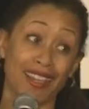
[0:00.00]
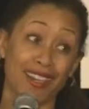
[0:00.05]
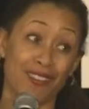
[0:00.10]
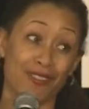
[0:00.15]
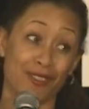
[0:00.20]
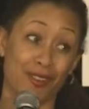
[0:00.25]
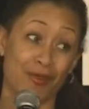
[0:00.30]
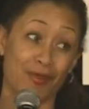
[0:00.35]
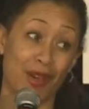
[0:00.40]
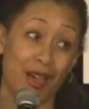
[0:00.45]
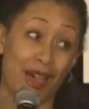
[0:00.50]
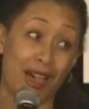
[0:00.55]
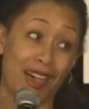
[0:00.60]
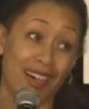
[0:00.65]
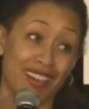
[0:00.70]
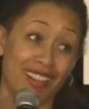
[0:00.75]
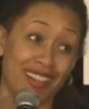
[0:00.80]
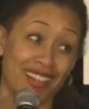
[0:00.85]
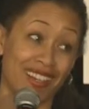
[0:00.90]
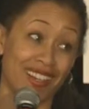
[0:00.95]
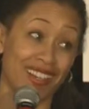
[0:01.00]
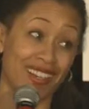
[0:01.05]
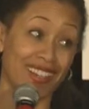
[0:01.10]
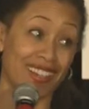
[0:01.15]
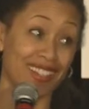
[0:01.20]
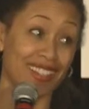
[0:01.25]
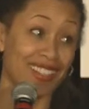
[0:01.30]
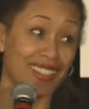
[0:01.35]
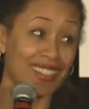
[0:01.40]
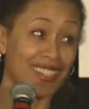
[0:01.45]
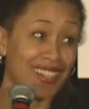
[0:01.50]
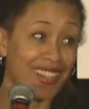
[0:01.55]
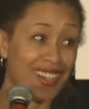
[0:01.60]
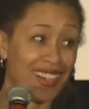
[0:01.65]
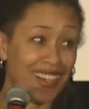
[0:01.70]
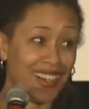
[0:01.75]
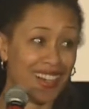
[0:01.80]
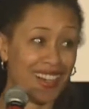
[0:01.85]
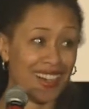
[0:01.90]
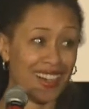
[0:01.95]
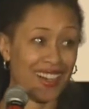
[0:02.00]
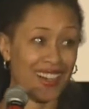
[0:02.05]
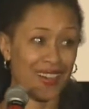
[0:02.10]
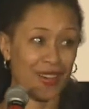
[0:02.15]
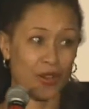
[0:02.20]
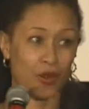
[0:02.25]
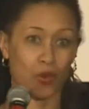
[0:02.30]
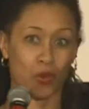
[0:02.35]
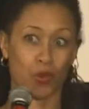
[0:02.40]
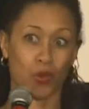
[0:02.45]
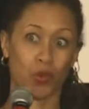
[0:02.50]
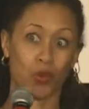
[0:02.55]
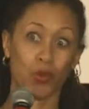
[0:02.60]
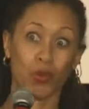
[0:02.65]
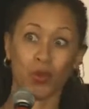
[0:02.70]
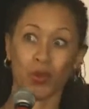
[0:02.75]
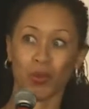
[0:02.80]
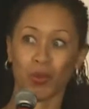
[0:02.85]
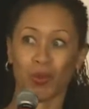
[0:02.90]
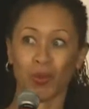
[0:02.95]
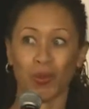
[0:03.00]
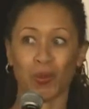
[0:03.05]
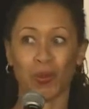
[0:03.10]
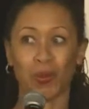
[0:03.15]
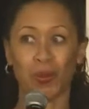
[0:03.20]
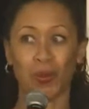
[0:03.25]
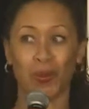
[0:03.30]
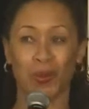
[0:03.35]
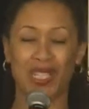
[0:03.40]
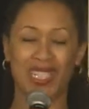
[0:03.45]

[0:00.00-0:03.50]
everybody. Ooh.